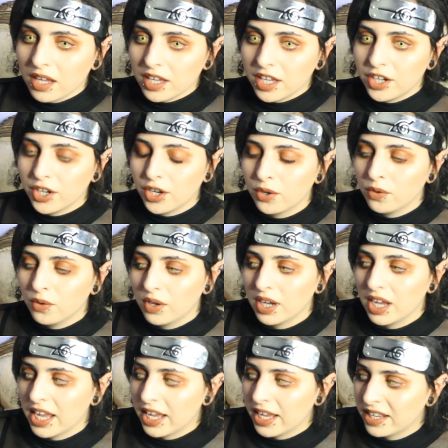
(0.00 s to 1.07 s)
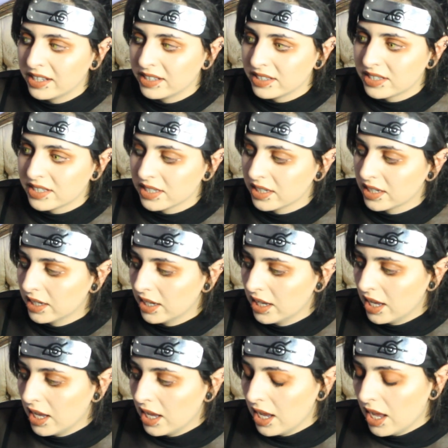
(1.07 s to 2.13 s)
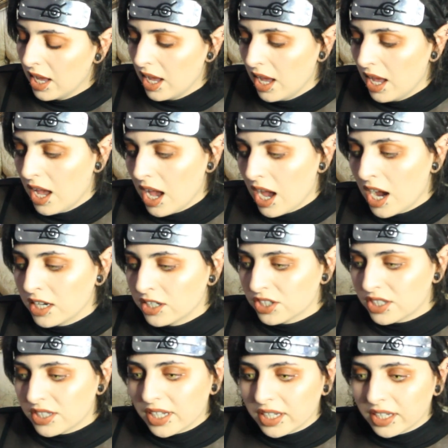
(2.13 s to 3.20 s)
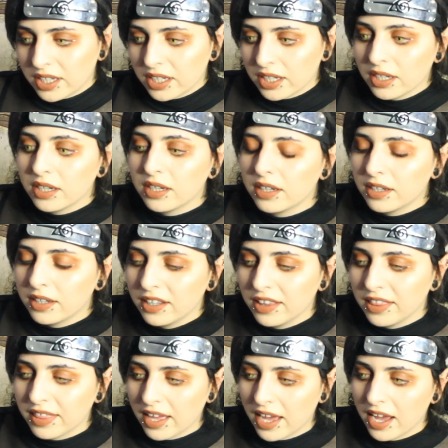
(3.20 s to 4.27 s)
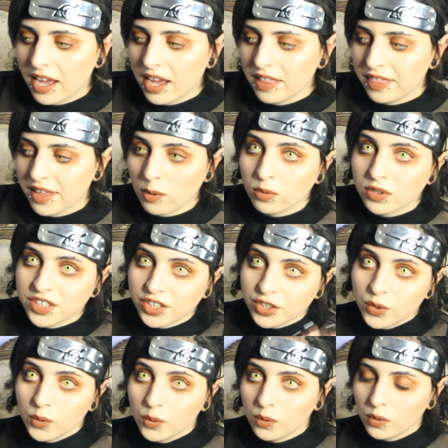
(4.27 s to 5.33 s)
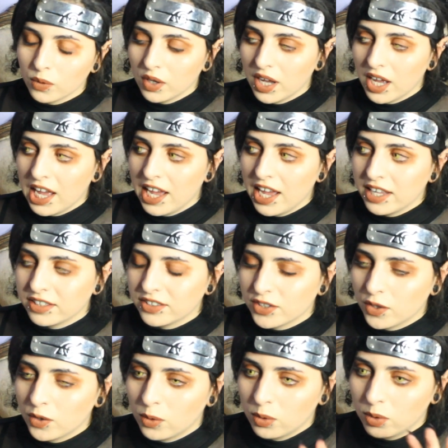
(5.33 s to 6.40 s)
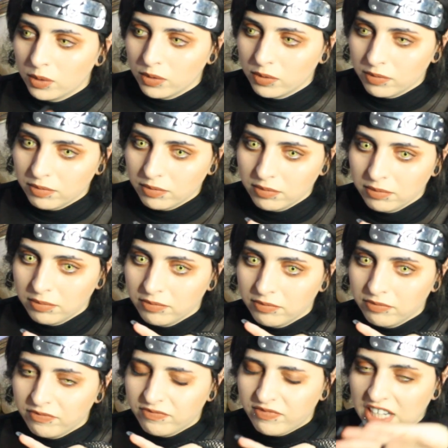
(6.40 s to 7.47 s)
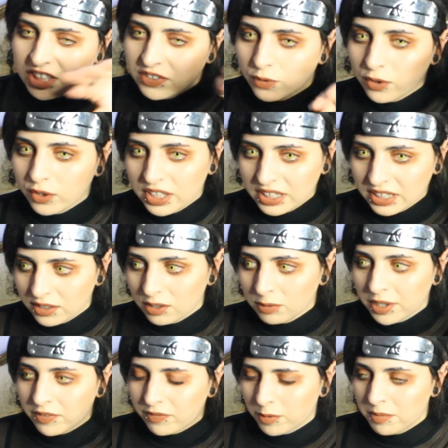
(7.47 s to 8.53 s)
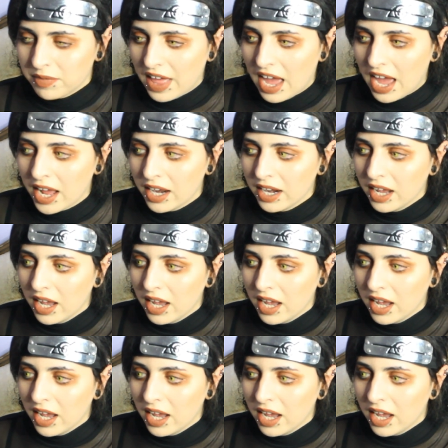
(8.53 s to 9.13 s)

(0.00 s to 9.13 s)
you know, and I just think that that wasn't cool. And so fast forwarding a little bit from that,